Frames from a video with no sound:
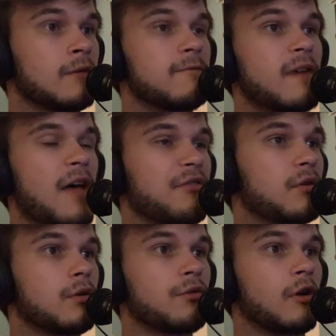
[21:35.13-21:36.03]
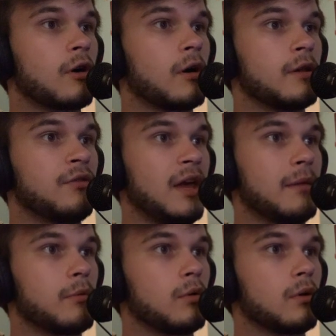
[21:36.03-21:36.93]
Fossils are on the
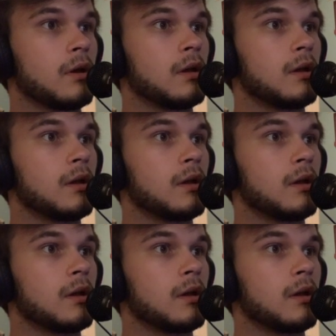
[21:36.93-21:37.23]
table.